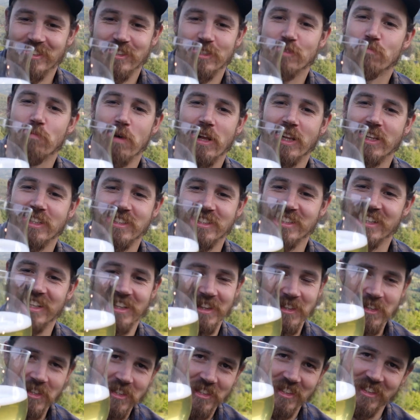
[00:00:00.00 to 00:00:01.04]
Smells
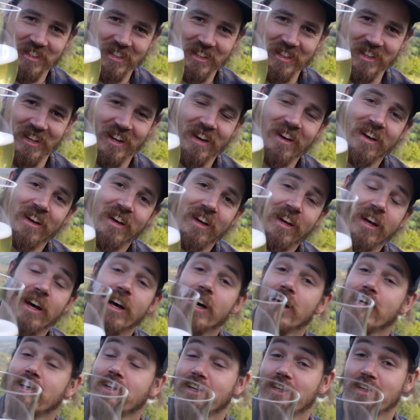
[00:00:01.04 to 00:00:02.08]
and looks good.
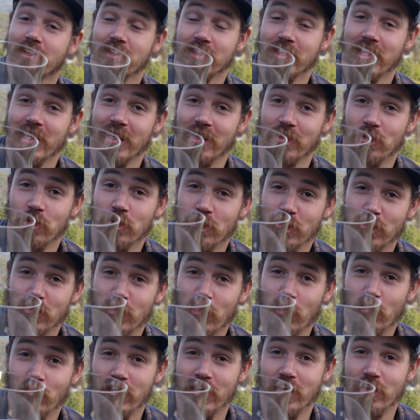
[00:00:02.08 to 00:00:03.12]
Yeah, you can
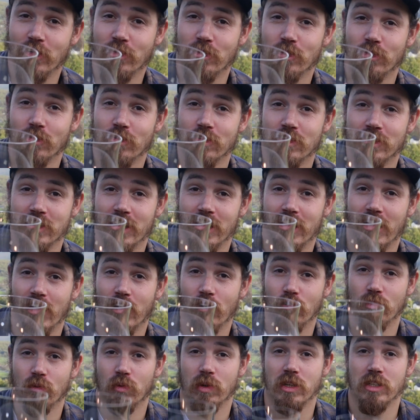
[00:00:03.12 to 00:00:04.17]
go there to check
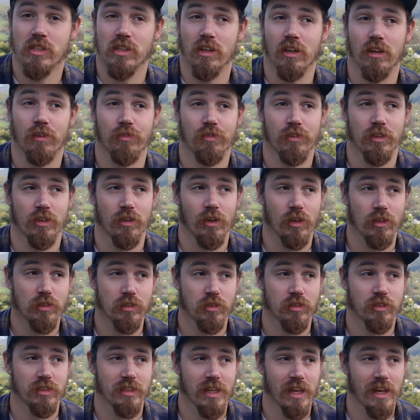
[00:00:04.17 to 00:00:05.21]
out which of the
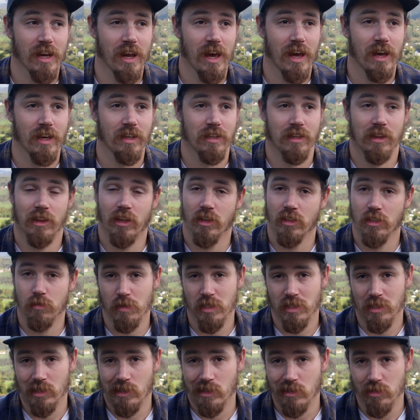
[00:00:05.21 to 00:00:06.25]
cultures that had
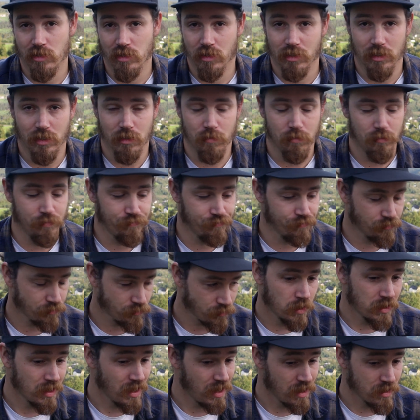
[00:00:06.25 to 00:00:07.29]
lactobacillus in them.
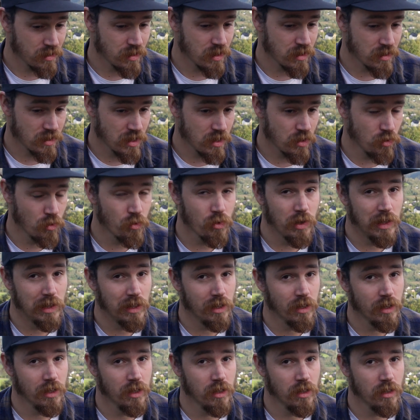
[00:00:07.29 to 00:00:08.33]
But as I said, you
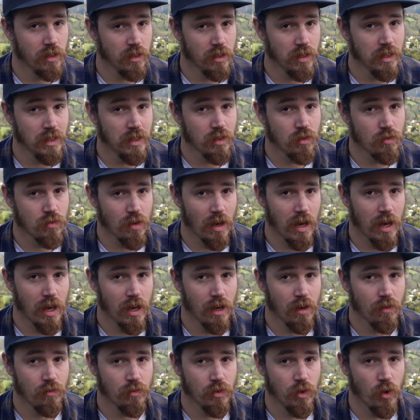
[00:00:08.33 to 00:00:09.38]
really need to
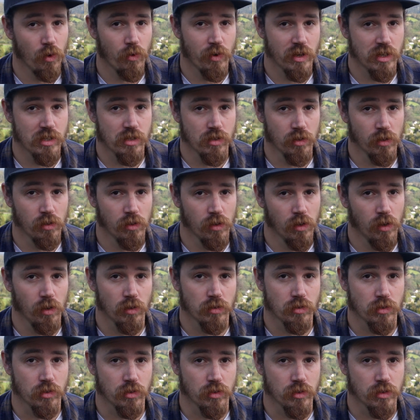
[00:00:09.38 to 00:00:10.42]
have the original
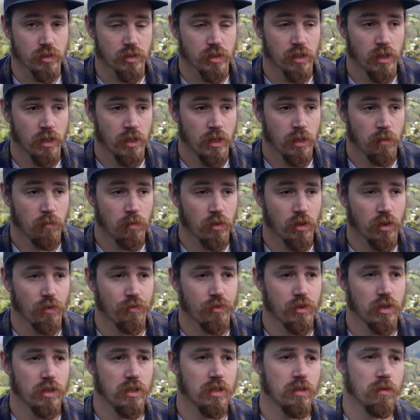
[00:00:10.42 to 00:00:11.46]
cultures.
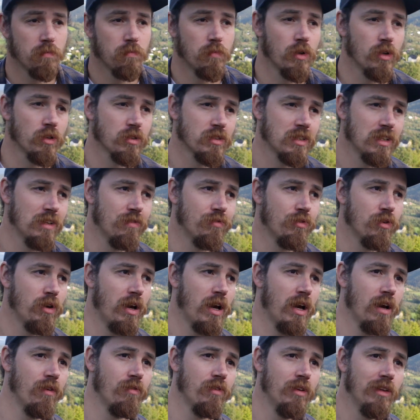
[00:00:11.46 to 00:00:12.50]
Because if you
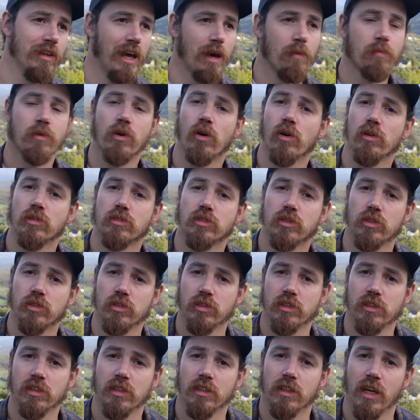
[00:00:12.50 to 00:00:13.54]
have the lab
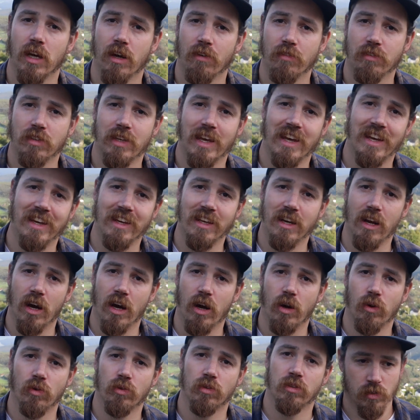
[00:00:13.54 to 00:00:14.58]
cultures, they have taken
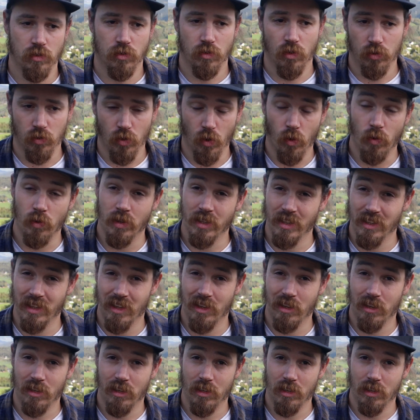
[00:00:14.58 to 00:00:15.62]
out not only
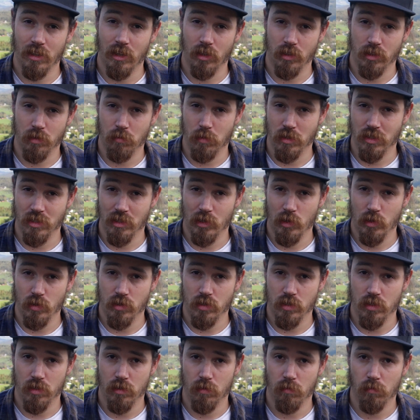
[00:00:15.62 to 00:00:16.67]
the
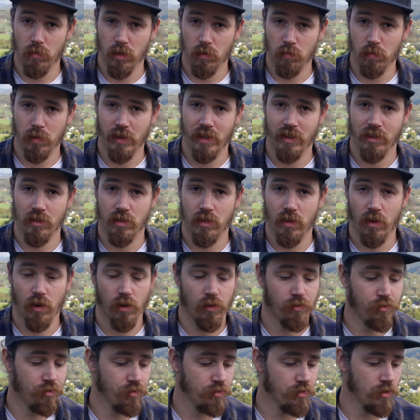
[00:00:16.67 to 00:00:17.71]
lactobacillus, but plenty
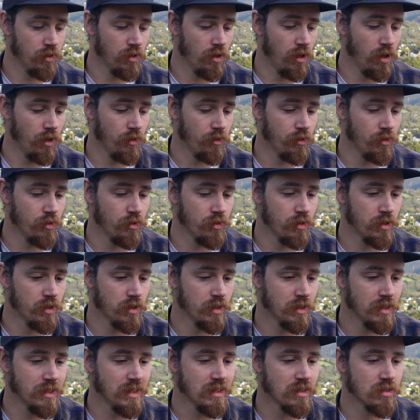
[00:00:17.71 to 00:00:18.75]
of the other
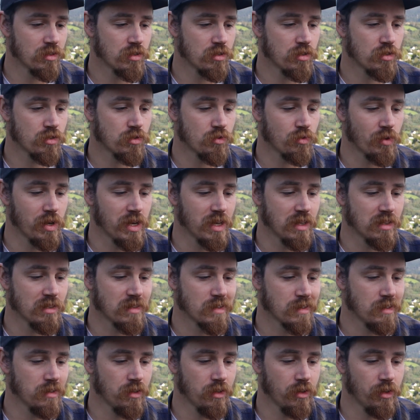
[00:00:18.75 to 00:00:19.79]
yeast strains
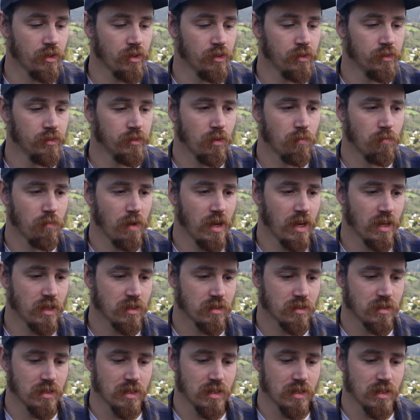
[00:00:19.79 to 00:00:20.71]
in there that makes